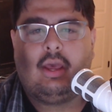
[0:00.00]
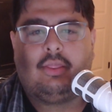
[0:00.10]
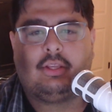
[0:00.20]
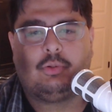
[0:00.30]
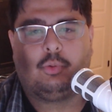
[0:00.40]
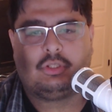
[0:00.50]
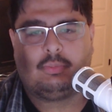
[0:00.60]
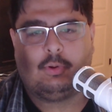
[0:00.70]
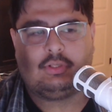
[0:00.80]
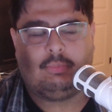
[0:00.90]
This one was
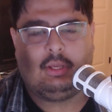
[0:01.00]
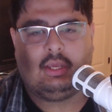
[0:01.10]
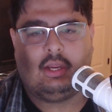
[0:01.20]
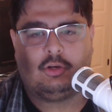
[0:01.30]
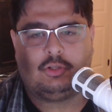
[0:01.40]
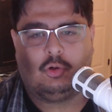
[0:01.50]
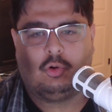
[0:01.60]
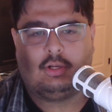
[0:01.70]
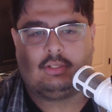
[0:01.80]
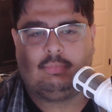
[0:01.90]
supposed to be geared
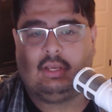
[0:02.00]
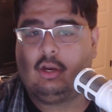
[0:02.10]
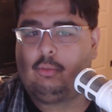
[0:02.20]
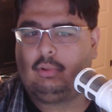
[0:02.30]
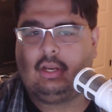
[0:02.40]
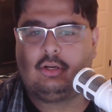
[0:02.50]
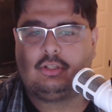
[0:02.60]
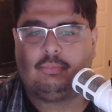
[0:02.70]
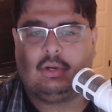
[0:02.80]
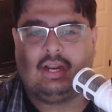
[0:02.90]
towards beginner
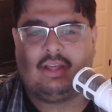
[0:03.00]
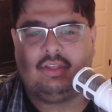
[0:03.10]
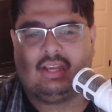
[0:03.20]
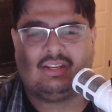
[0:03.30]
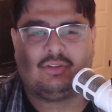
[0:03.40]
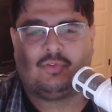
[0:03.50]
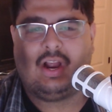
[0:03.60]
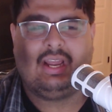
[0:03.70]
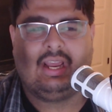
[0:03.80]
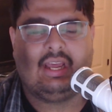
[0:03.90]
players, but I think as I was
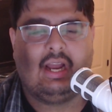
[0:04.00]
writing it,